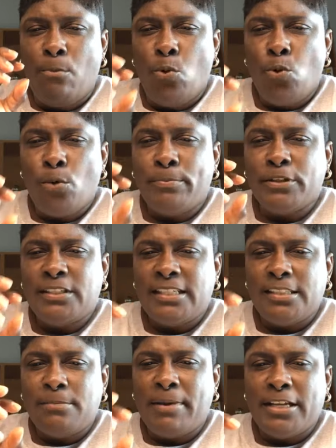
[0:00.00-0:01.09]
more
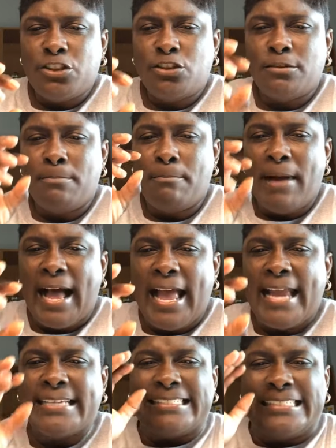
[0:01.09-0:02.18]
participation
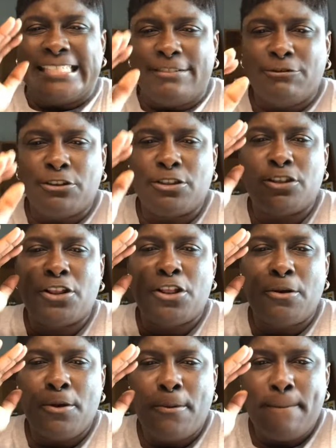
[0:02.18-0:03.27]
by different
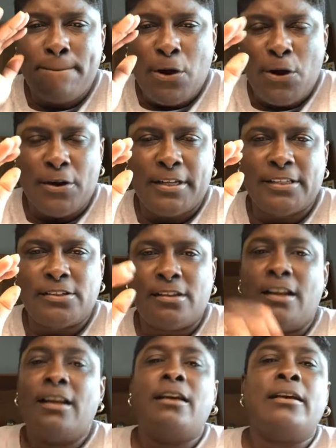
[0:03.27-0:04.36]
parties,
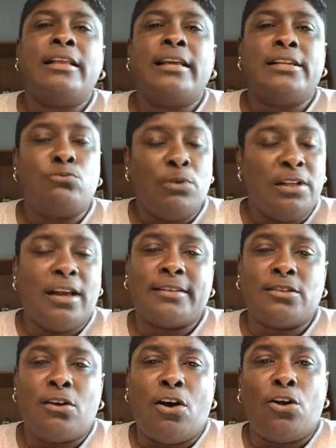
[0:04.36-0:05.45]
as we
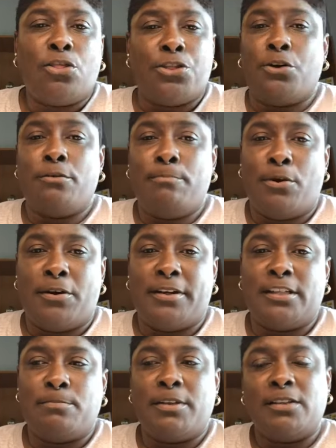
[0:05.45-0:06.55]
like to call third
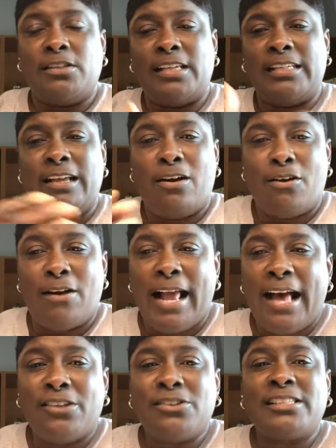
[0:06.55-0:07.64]
parties, because they are
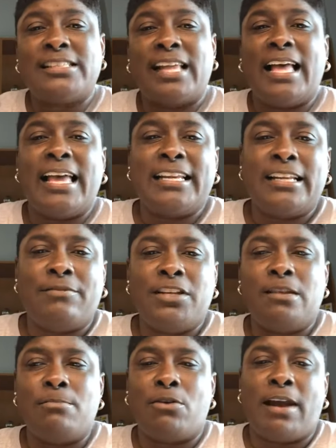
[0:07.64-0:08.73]
outside of the
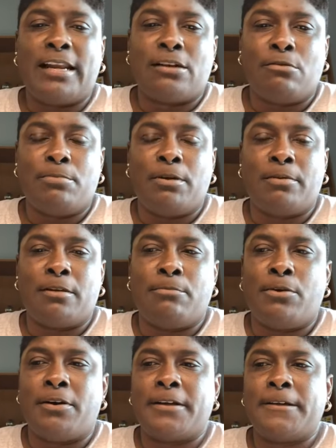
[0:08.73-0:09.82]
Democratic and Republican
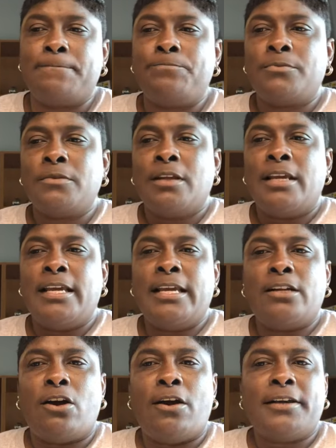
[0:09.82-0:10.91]
Party.
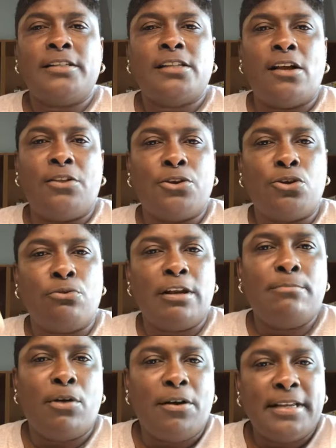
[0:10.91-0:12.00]
In Arkansas, the
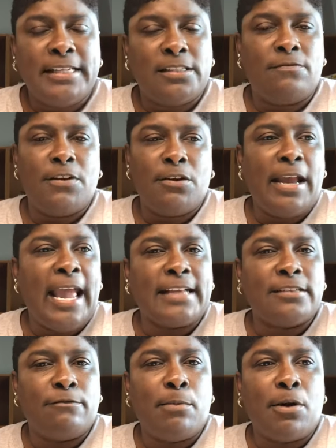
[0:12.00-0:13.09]
Green Party is a very
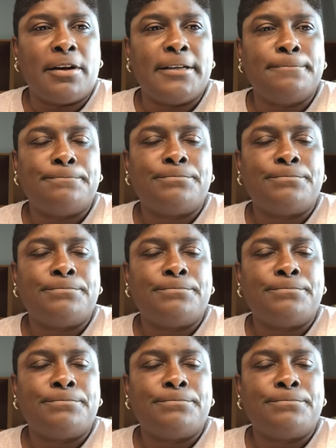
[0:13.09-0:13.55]
active party.